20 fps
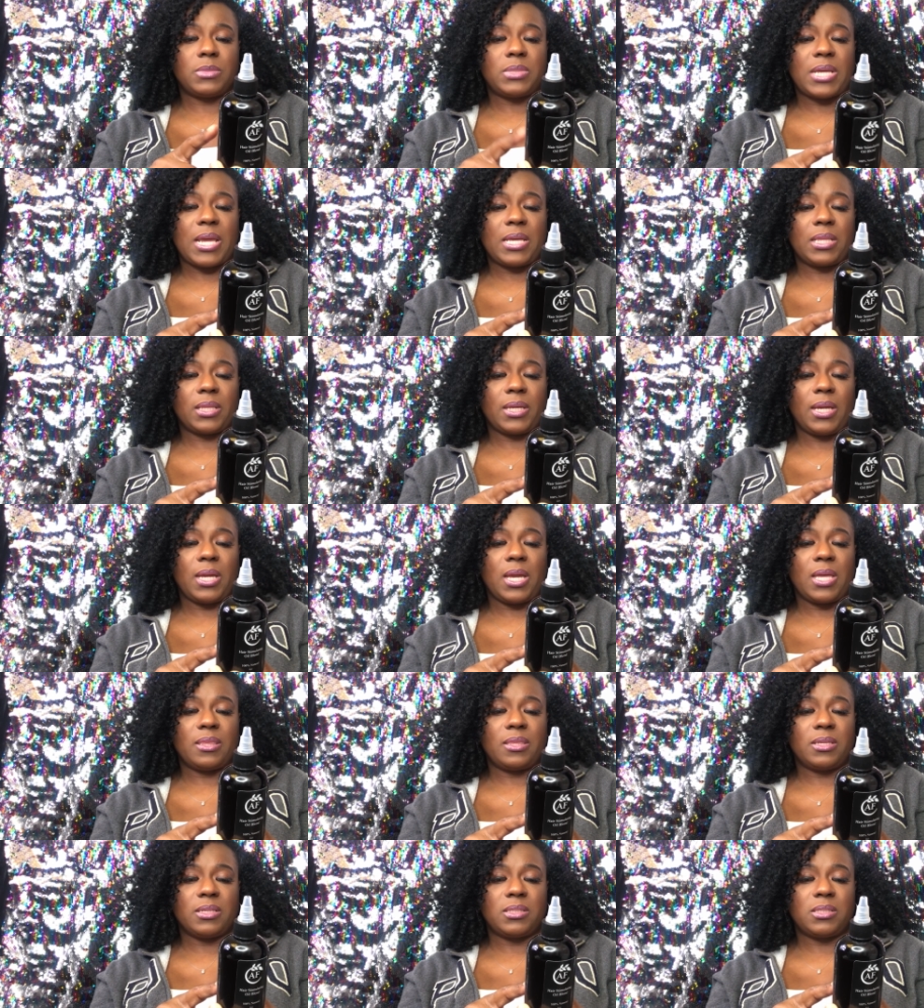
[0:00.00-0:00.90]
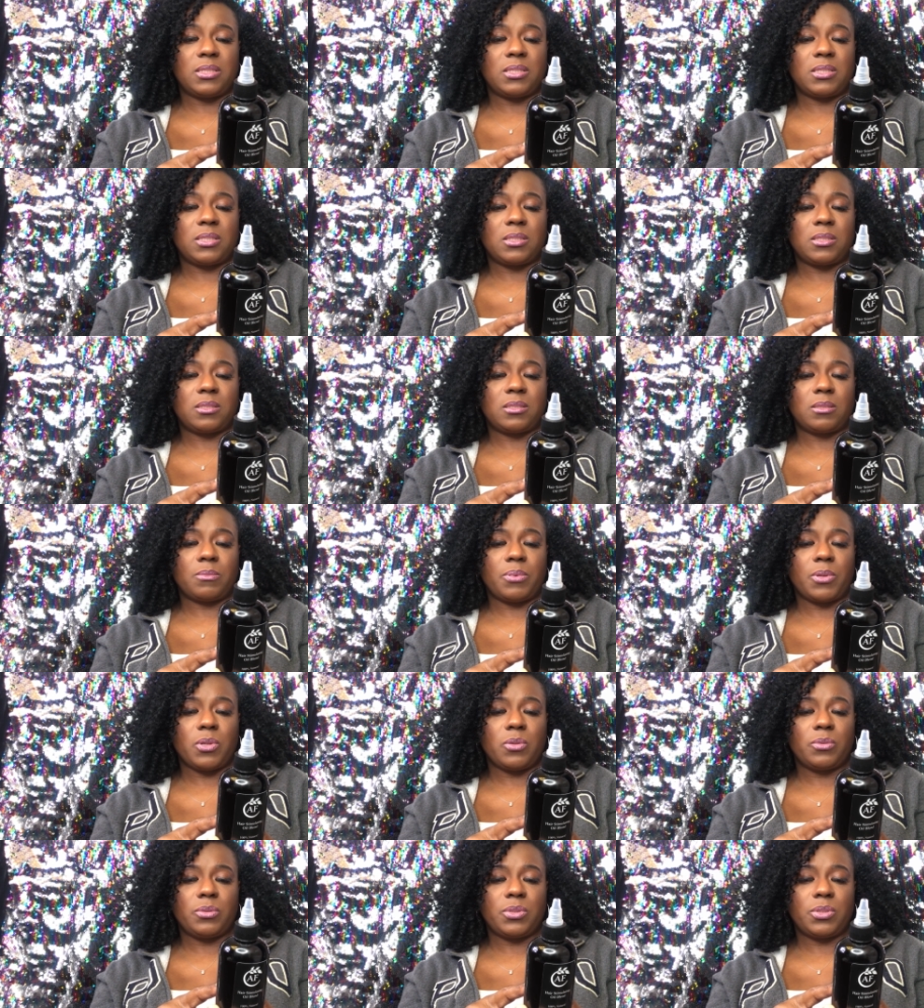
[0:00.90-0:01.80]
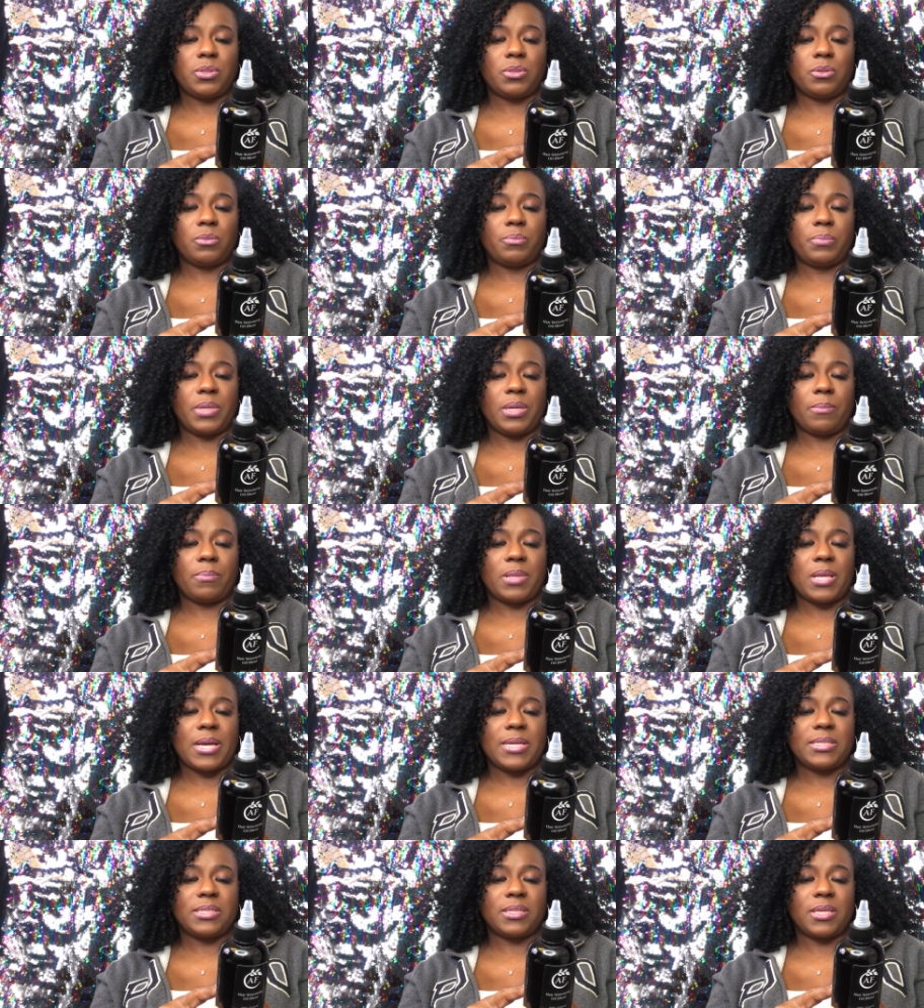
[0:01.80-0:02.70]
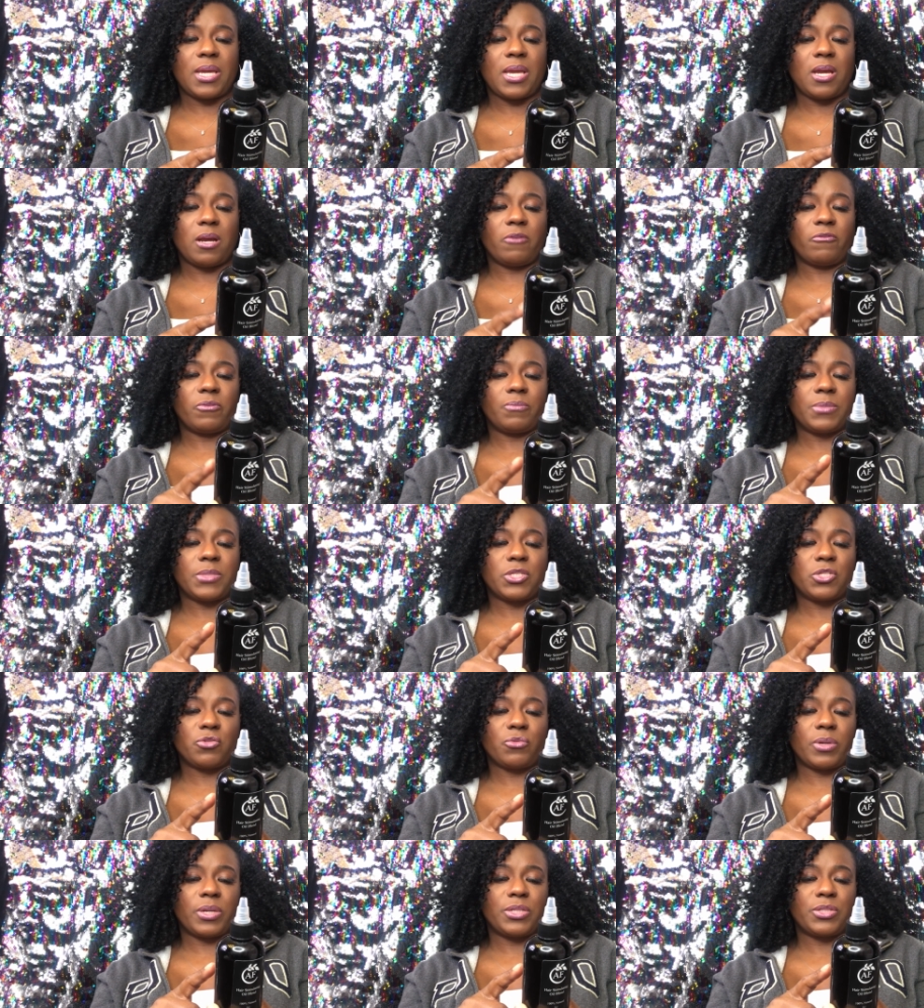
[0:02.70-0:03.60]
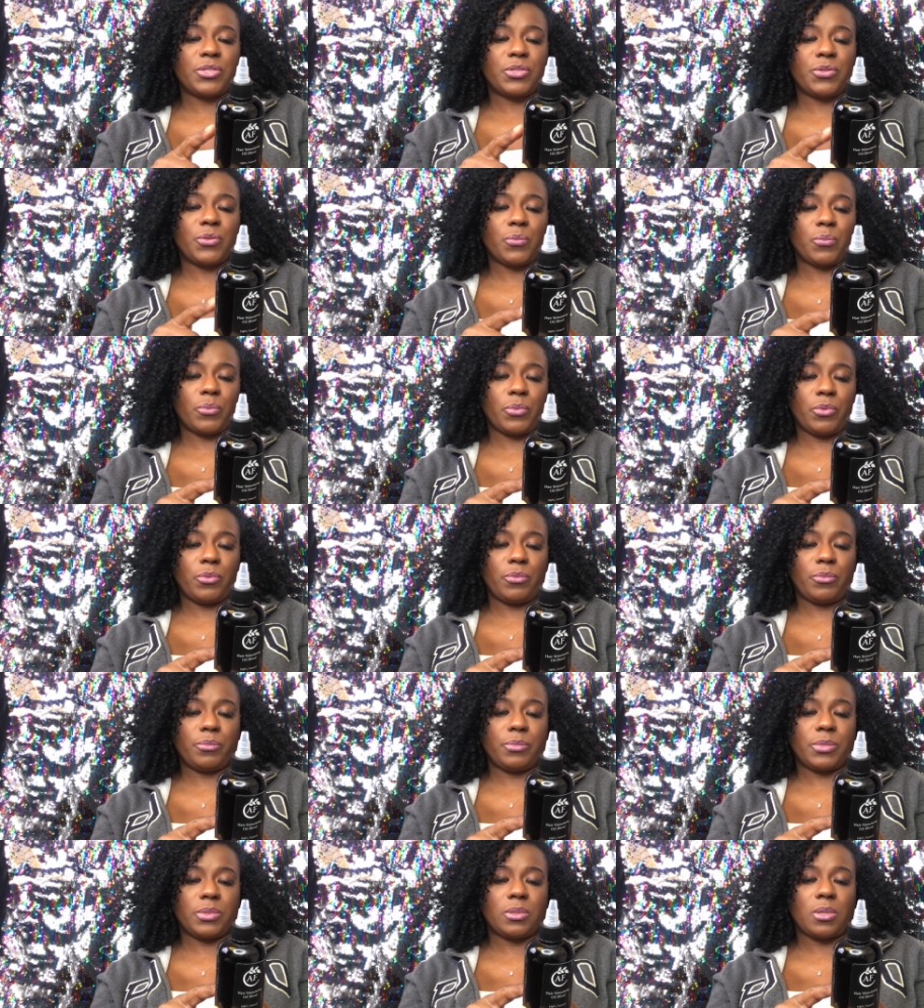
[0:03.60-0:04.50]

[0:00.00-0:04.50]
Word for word: daily. And this is supposed to be applied to the hair from the strands to the root.